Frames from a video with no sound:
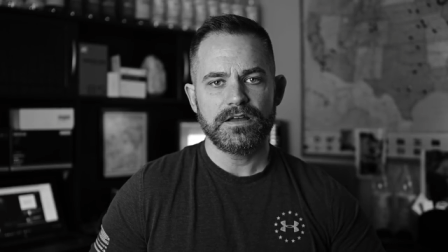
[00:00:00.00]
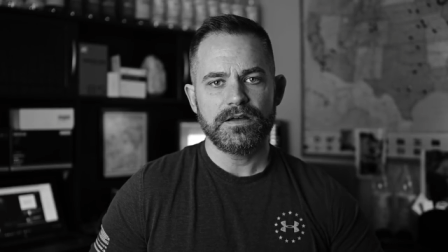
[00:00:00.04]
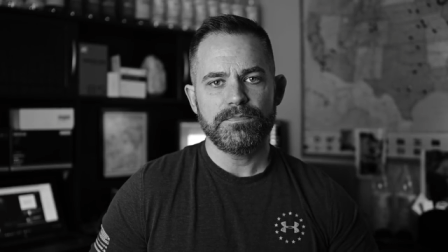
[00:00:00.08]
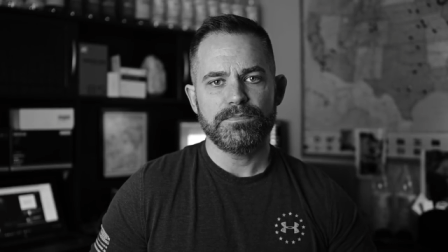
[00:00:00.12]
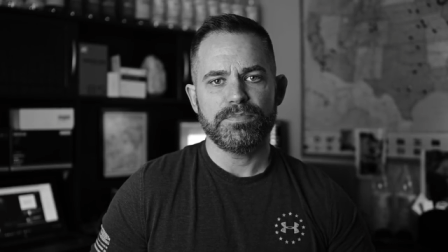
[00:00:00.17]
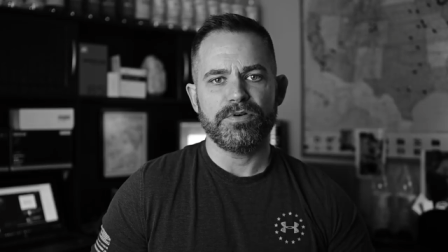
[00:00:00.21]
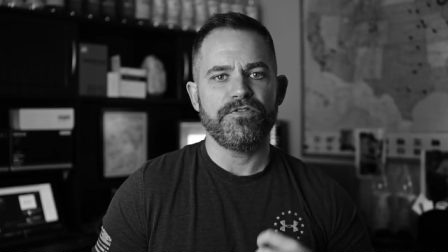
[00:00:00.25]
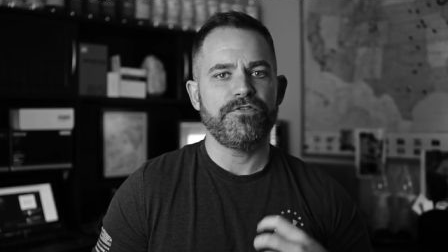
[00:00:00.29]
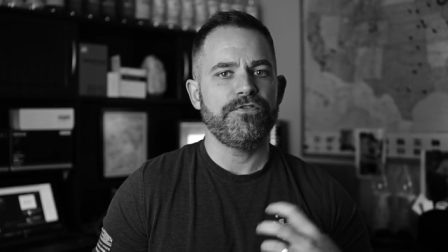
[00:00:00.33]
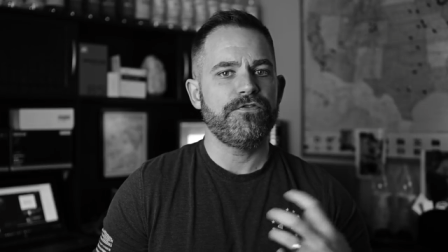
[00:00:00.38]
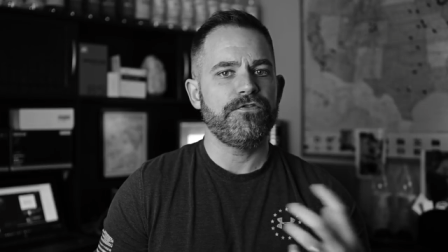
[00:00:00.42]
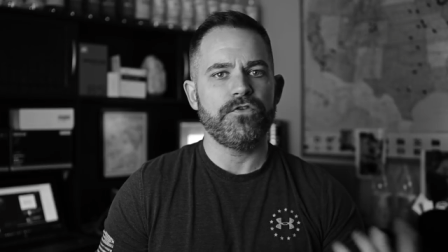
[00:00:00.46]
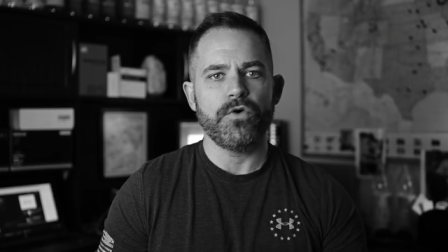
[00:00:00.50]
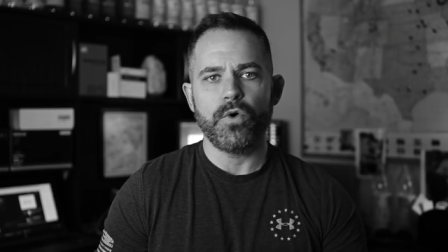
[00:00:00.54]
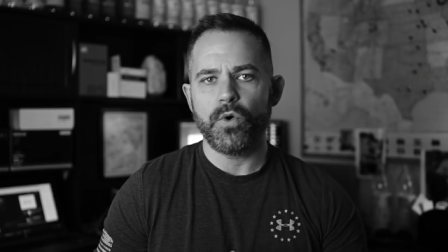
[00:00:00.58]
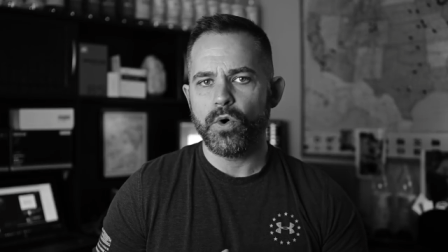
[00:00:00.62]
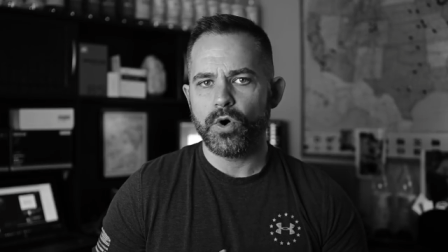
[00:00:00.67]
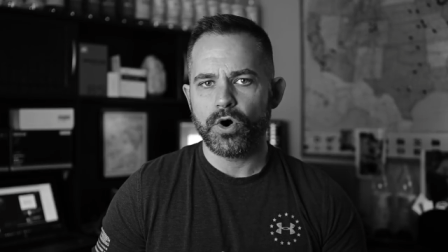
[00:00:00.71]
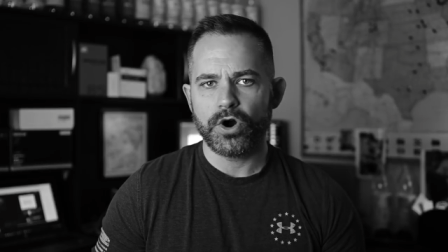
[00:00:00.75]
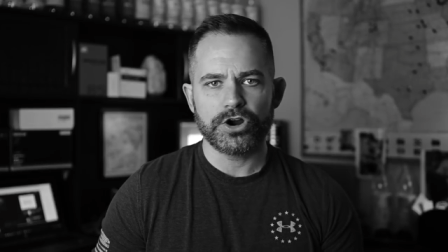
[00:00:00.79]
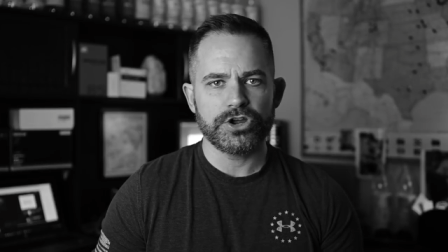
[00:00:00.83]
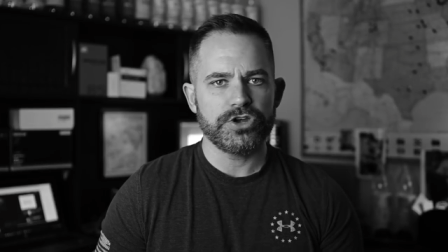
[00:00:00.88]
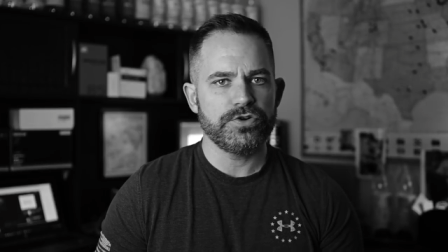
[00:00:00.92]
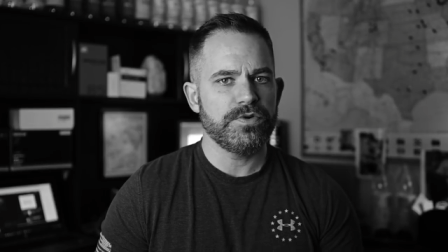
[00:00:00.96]

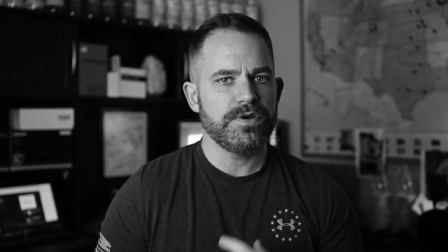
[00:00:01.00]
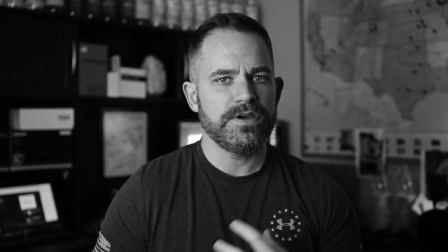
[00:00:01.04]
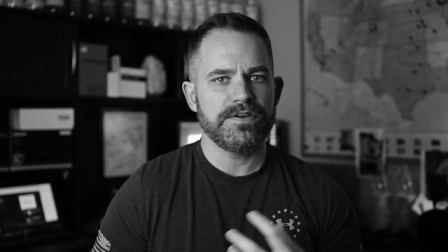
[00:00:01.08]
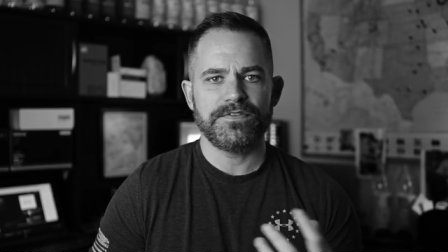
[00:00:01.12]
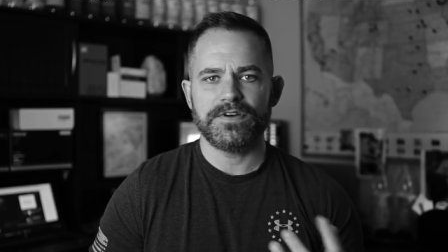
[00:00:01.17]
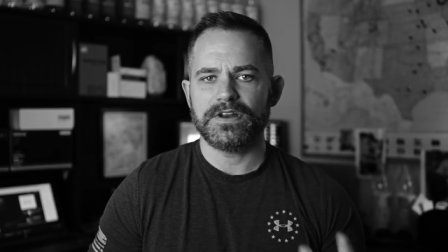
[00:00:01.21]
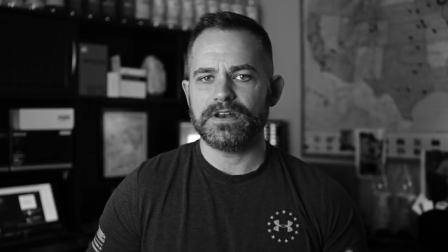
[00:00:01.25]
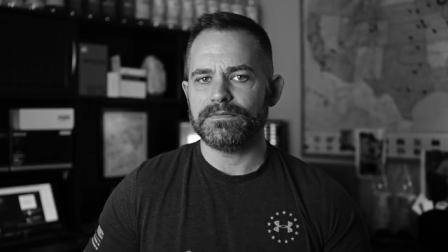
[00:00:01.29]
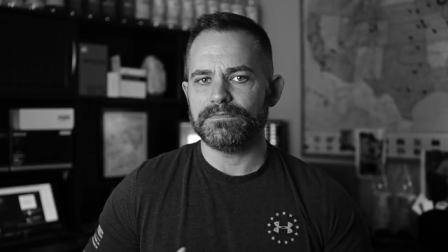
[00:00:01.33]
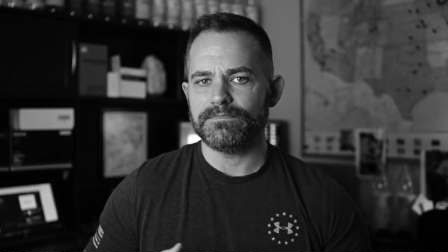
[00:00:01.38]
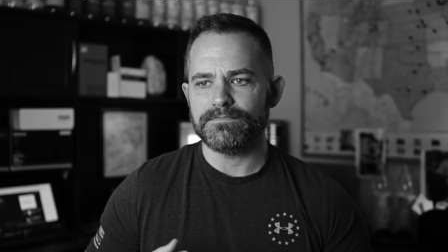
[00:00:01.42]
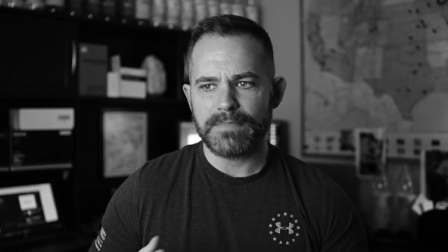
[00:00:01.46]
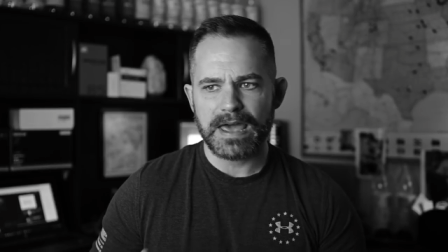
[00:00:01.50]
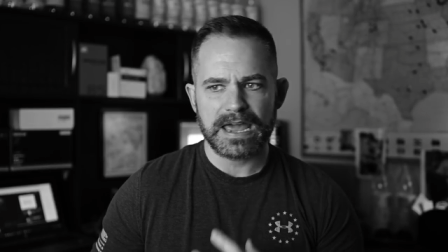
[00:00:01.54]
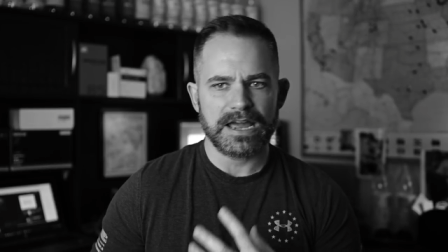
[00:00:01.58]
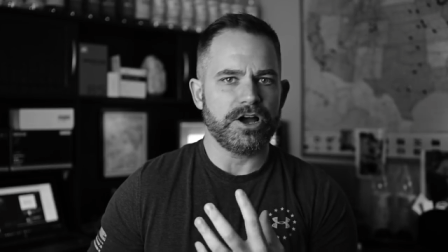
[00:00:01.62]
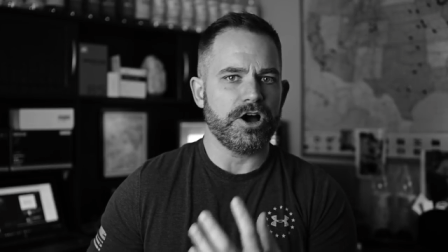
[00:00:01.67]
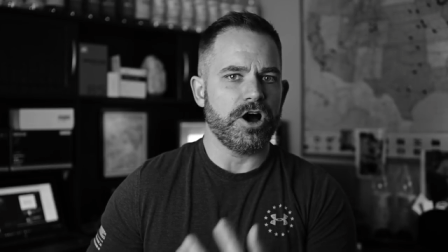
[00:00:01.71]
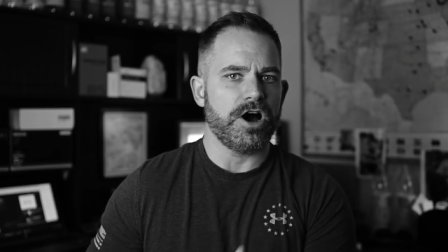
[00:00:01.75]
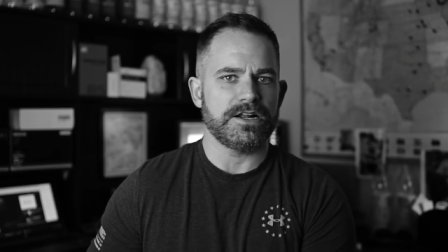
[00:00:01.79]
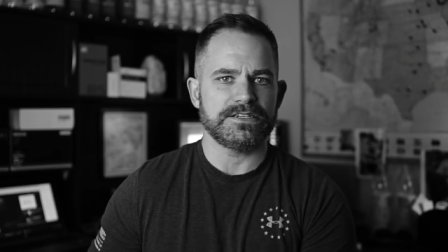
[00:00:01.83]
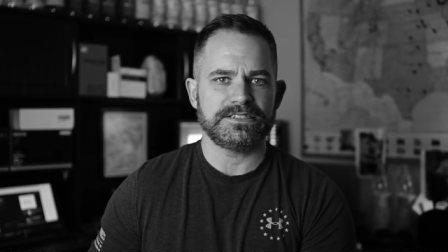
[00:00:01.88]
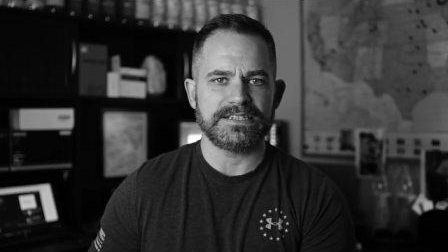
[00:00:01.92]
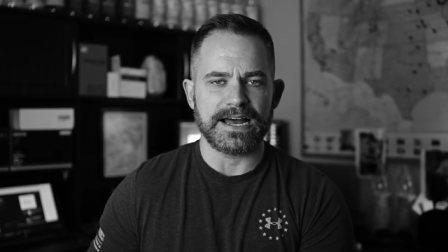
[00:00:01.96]
before you even make
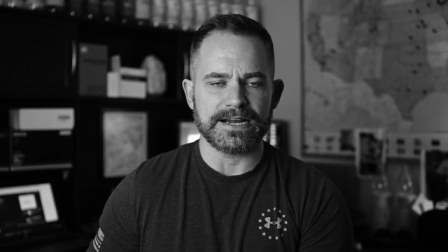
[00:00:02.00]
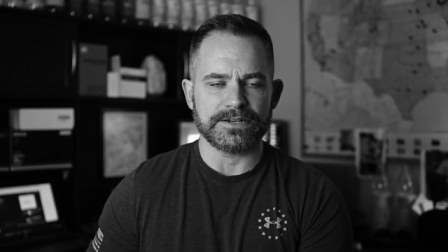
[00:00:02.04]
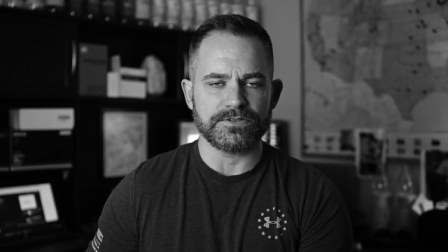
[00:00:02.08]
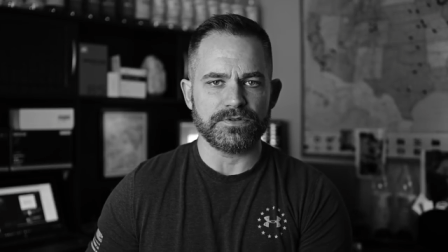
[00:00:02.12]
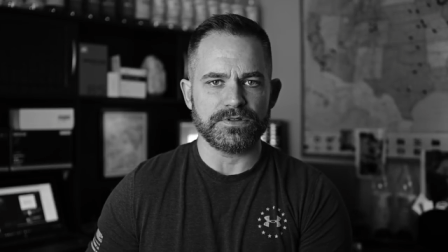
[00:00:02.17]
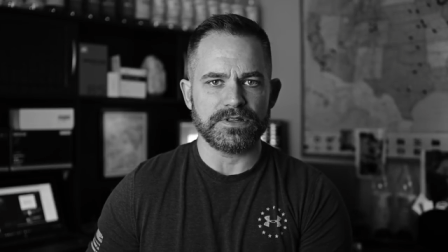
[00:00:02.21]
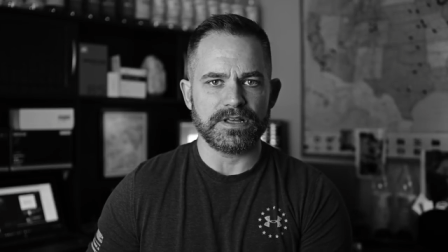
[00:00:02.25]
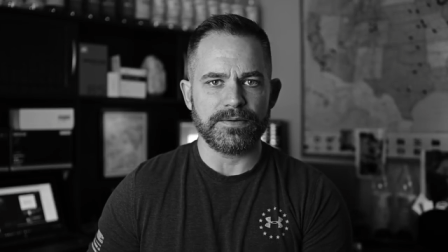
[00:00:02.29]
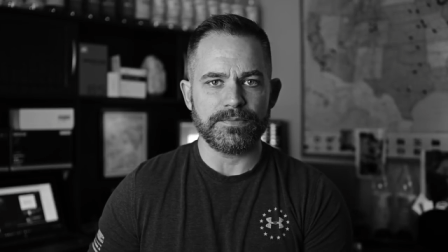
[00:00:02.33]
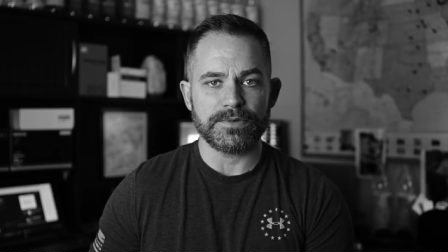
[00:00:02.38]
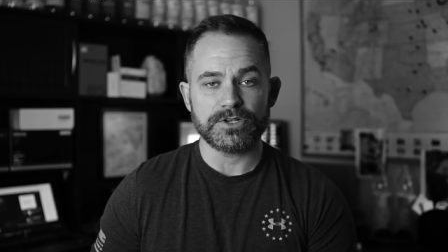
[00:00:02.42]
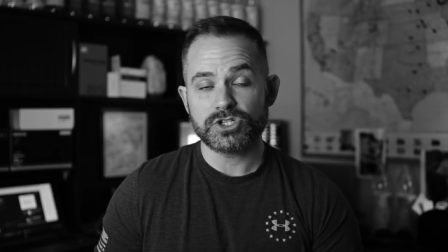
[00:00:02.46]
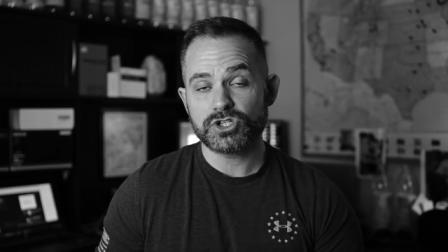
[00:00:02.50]
contact with them.